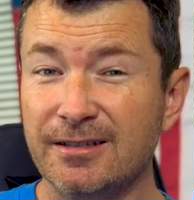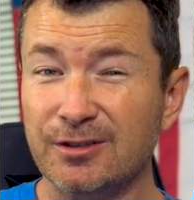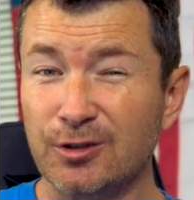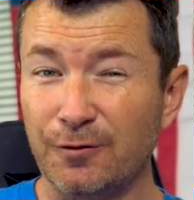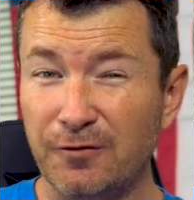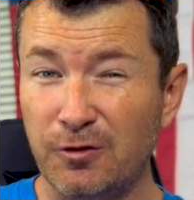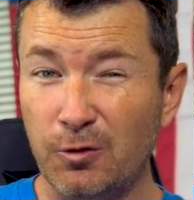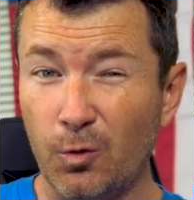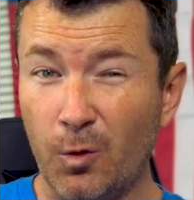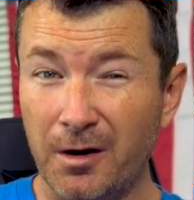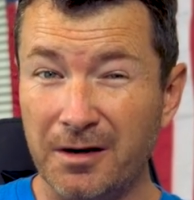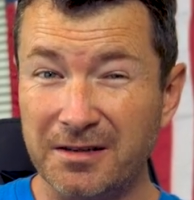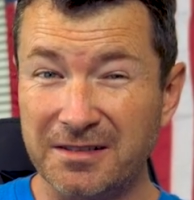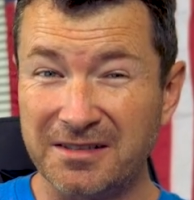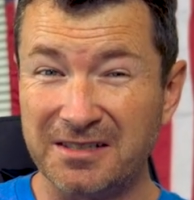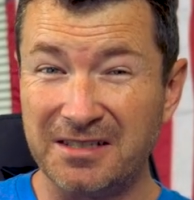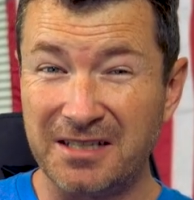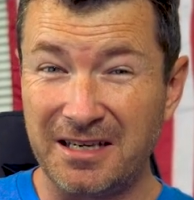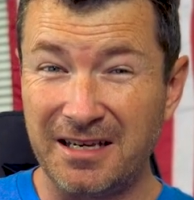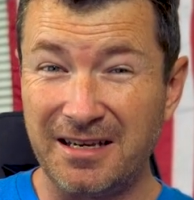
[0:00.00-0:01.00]
So if you want to
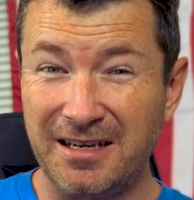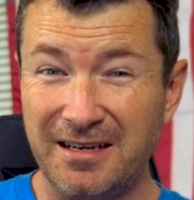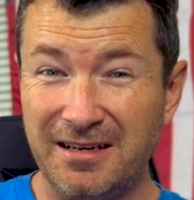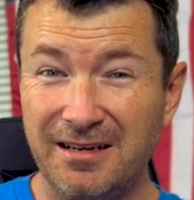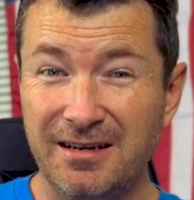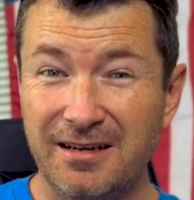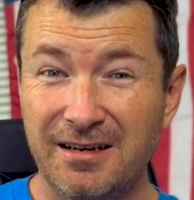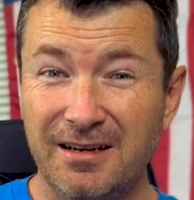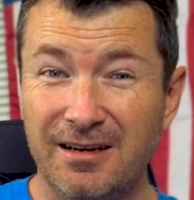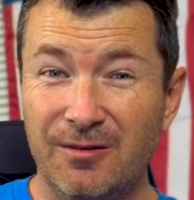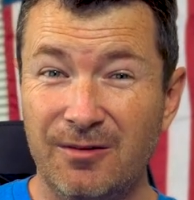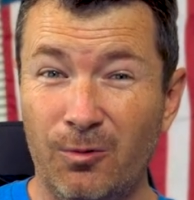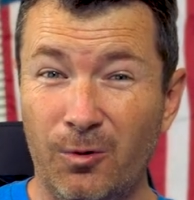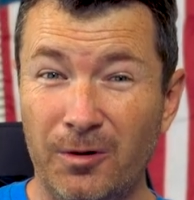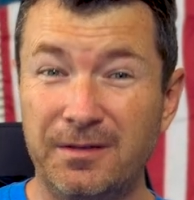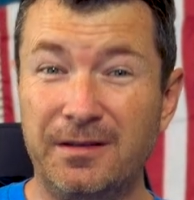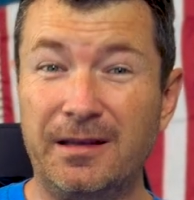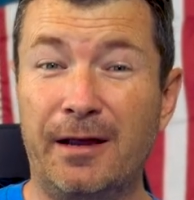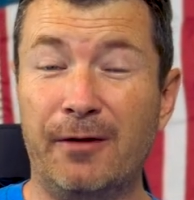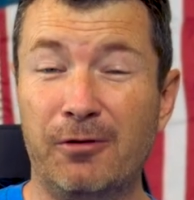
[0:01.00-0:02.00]
see
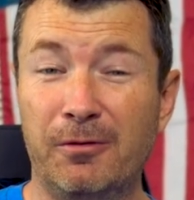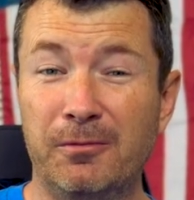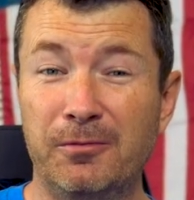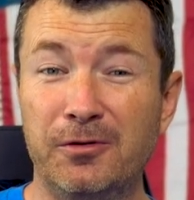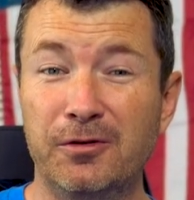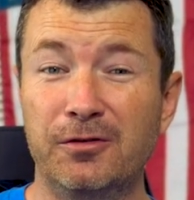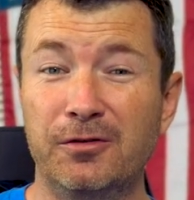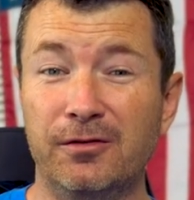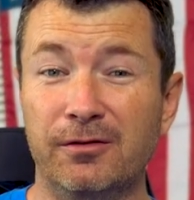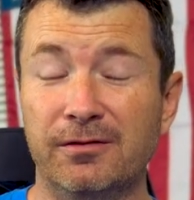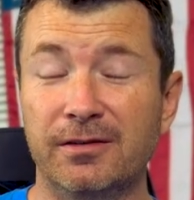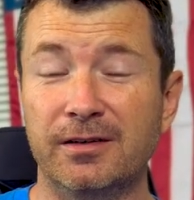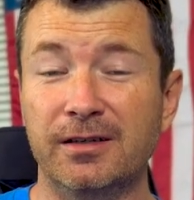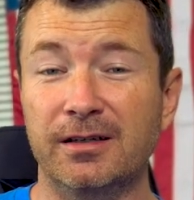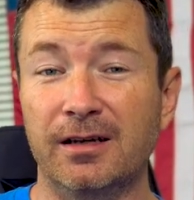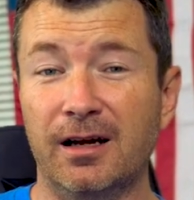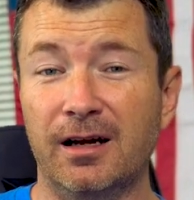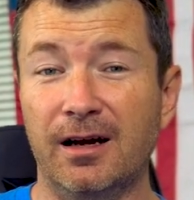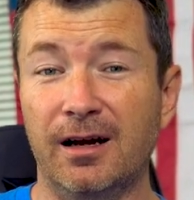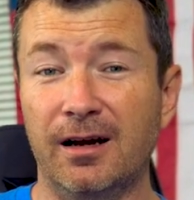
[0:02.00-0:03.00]
what they removed
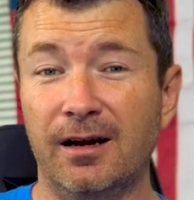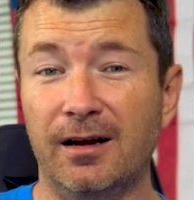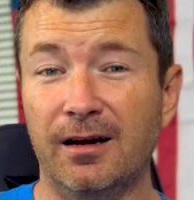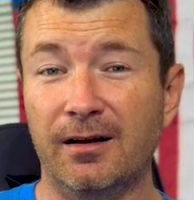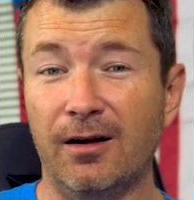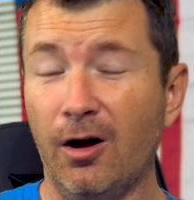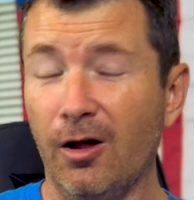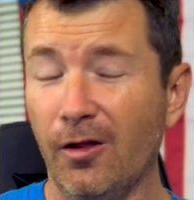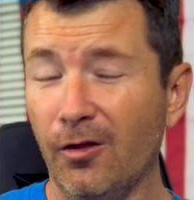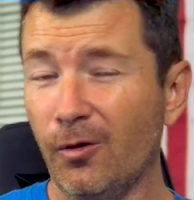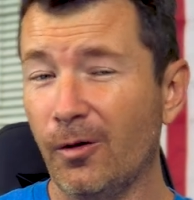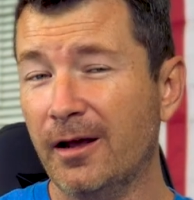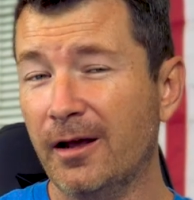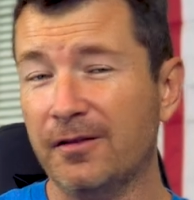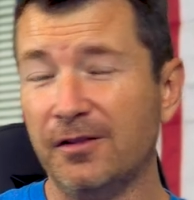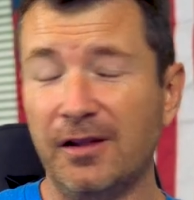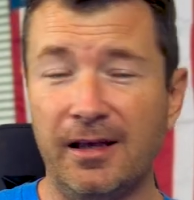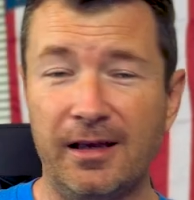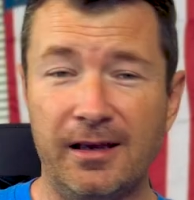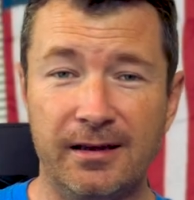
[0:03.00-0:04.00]
uh, all the way at
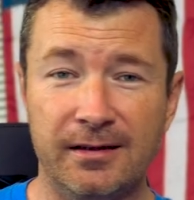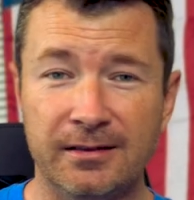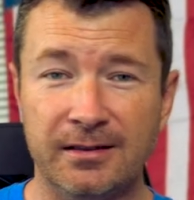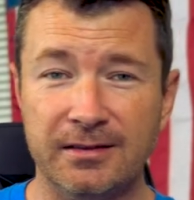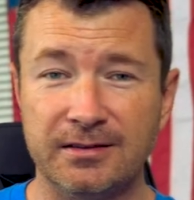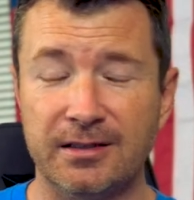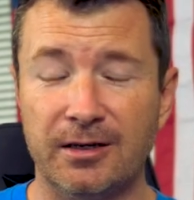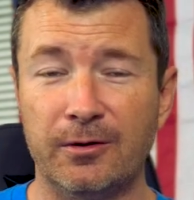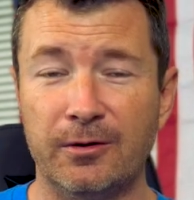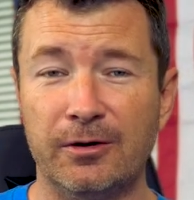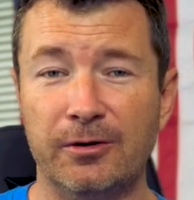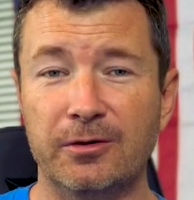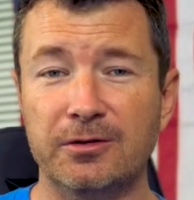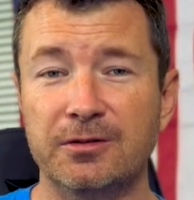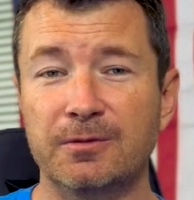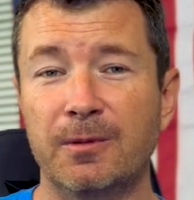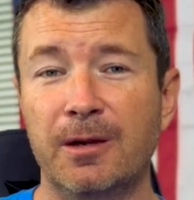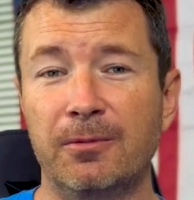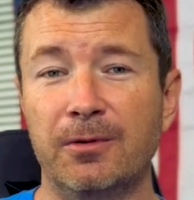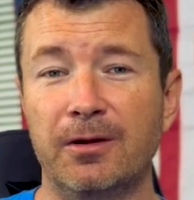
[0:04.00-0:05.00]
the end, because I don't want to gross
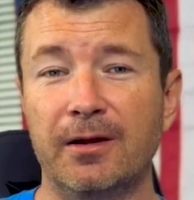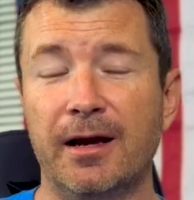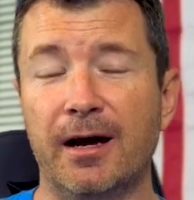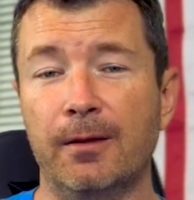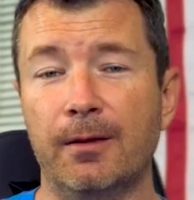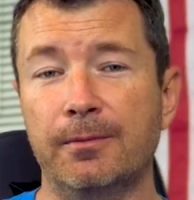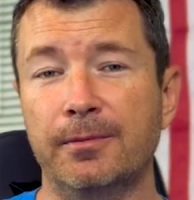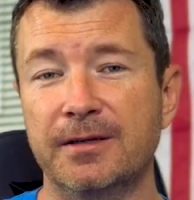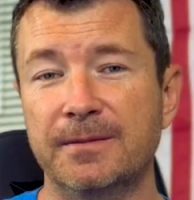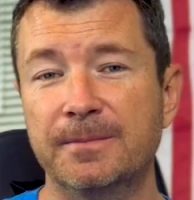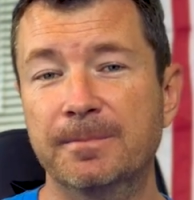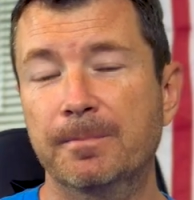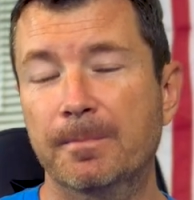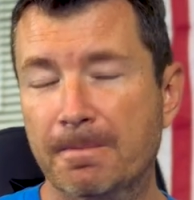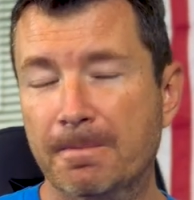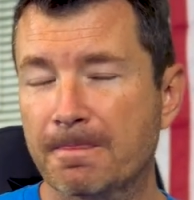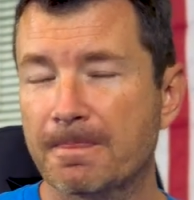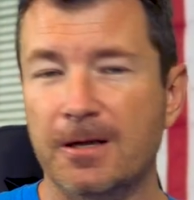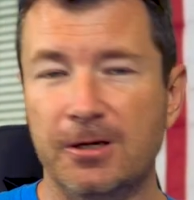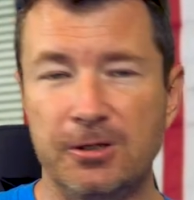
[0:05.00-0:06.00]
people out, but
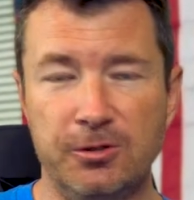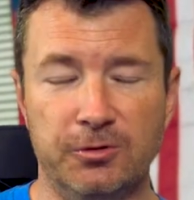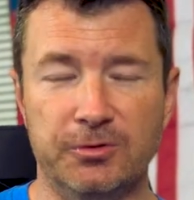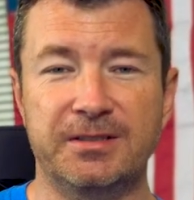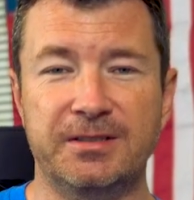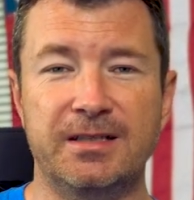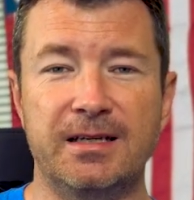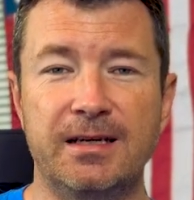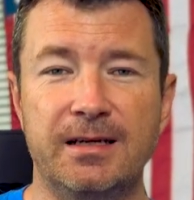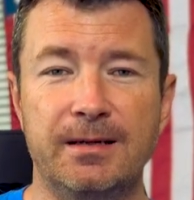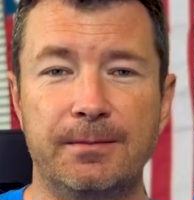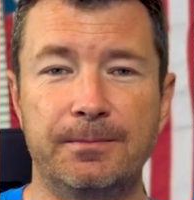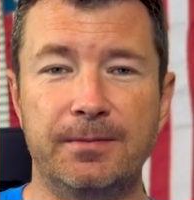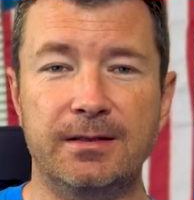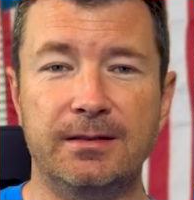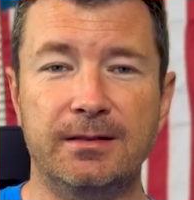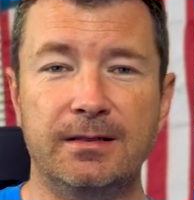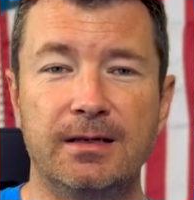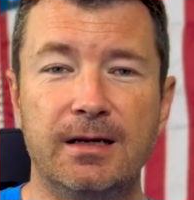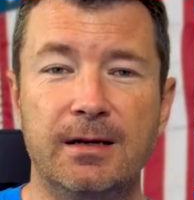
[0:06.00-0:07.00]
you'll see it.
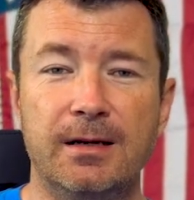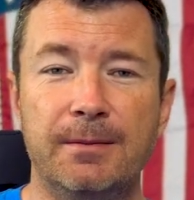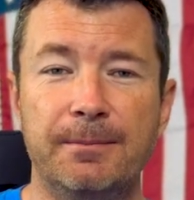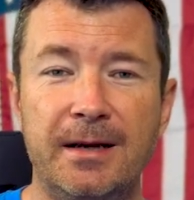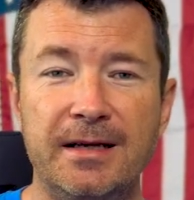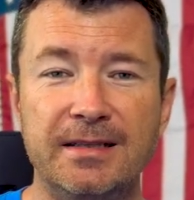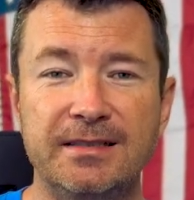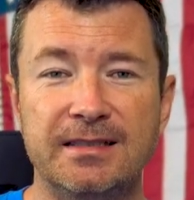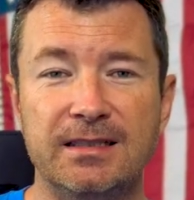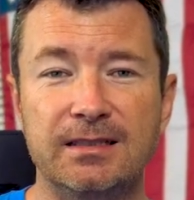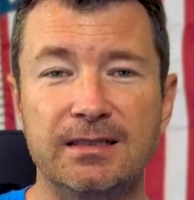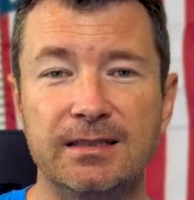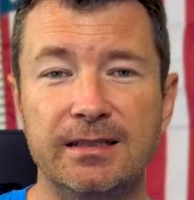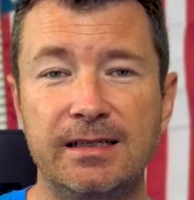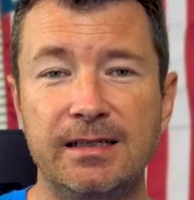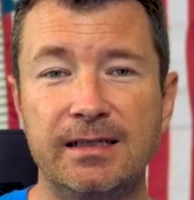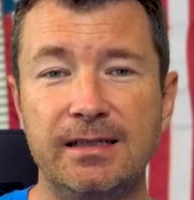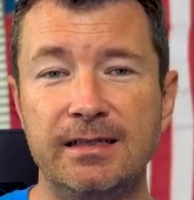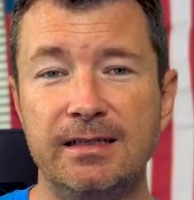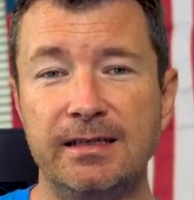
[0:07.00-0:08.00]
But
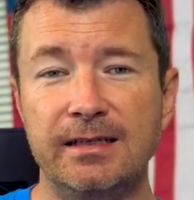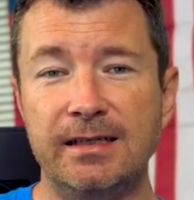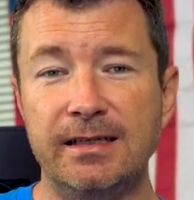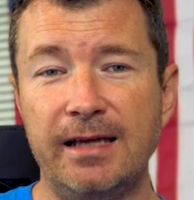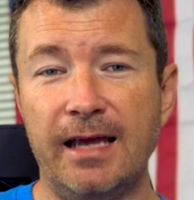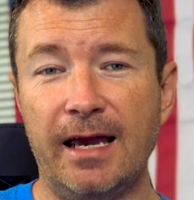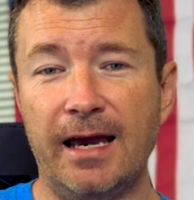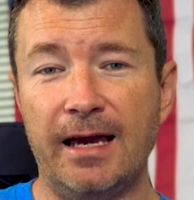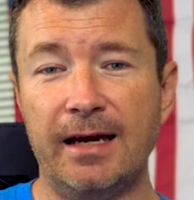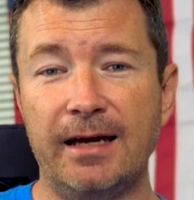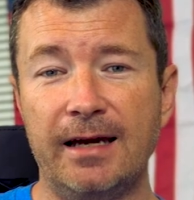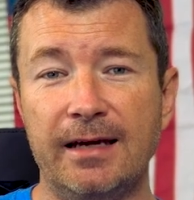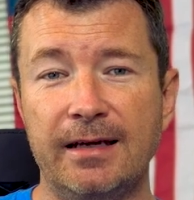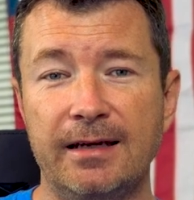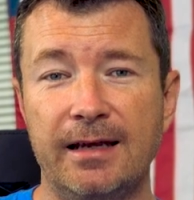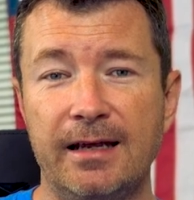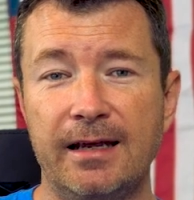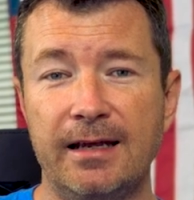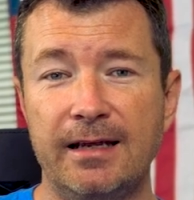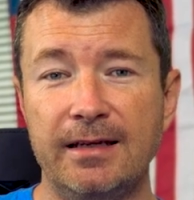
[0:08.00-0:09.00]
Basically, he had
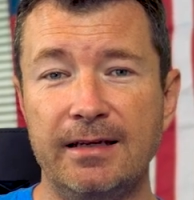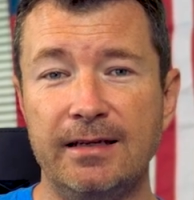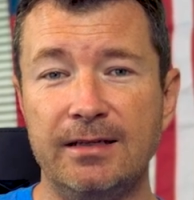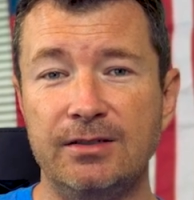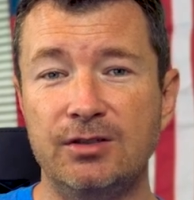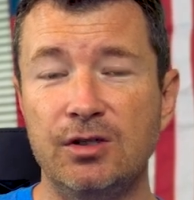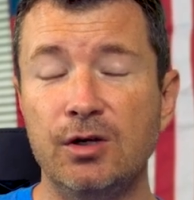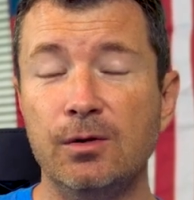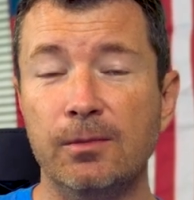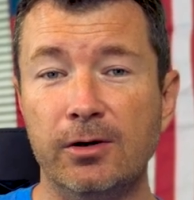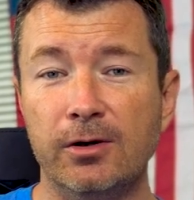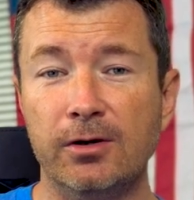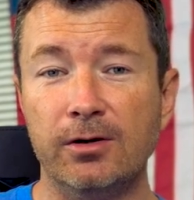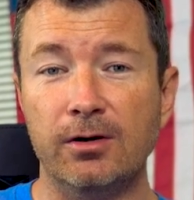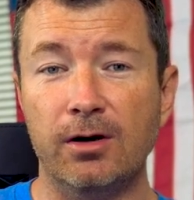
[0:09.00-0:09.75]
a tumor